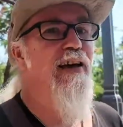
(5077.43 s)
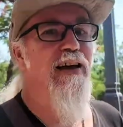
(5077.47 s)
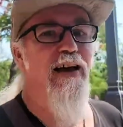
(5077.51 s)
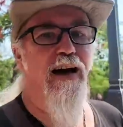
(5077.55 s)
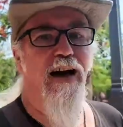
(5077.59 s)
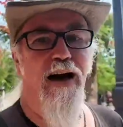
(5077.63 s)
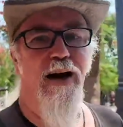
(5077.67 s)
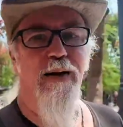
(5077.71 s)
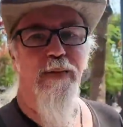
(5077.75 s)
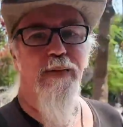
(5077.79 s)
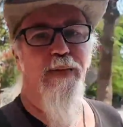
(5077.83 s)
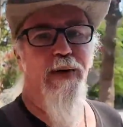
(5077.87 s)

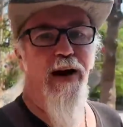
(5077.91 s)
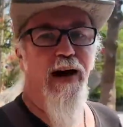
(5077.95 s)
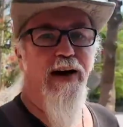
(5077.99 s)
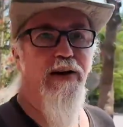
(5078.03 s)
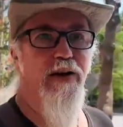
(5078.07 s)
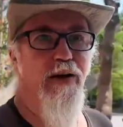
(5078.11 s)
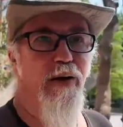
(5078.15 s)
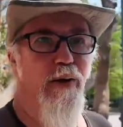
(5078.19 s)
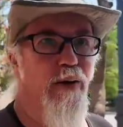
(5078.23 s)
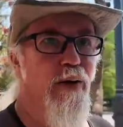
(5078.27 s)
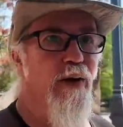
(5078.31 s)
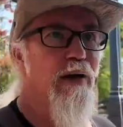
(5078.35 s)
Um, I
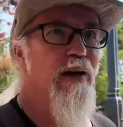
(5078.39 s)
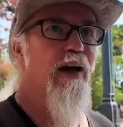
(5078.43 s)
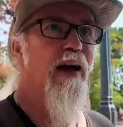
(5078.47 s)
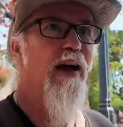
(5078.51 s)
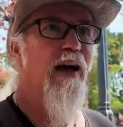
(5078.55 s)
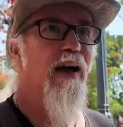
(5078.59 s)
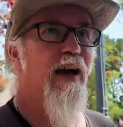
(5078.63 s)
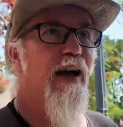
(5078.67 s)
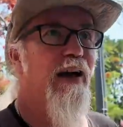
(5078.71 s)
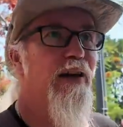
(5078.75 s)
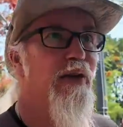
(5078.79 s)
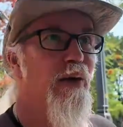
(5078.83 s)
do.
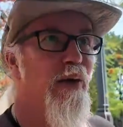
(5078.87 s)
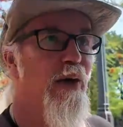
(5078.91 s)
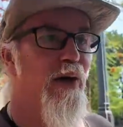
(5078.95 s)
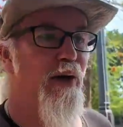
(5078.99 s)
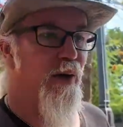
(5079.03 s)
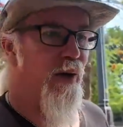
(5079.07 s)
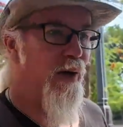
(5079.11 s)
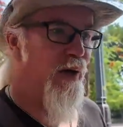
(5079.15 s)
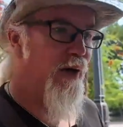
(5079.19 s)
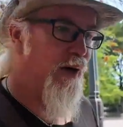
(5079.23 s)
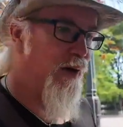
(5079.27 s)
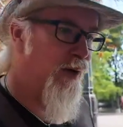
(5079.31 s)
I do, I
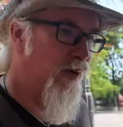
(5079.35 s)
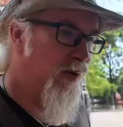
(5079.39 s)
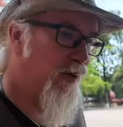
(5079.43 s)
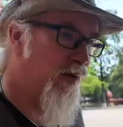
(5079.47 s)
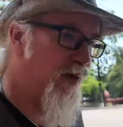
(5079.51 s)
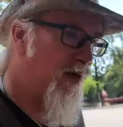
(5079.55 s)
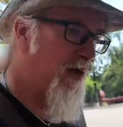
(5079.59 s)
do, I do.